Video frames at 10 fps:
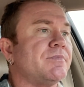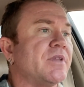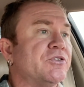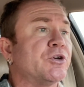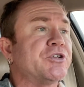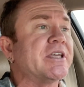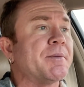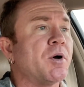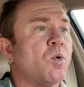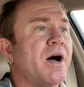So it took
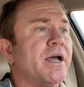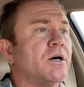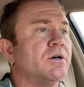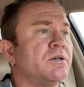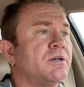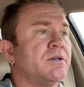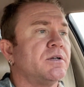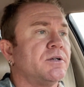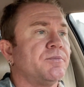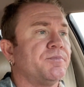him a while
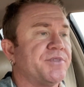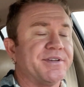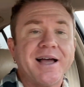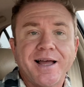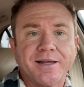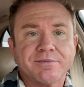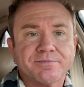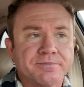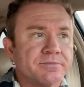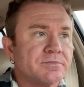to die
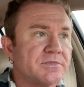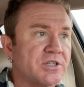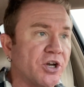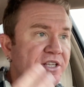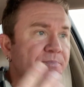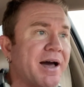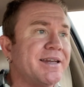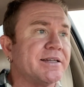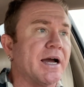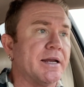till his
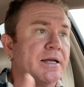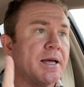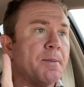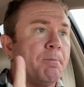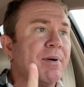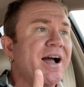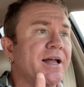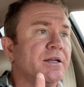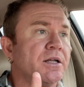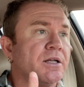body died. But
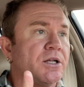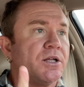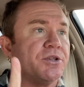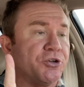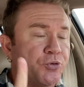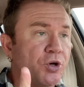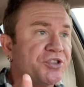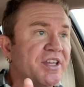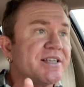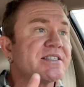the
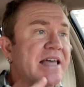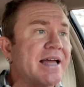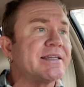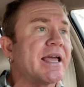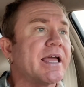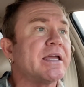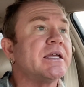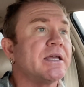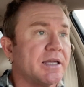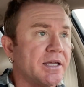truth is that day,
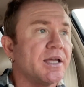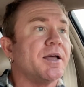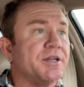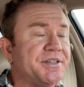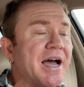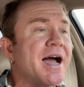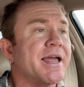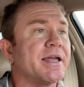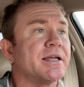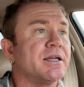
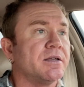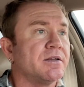dying,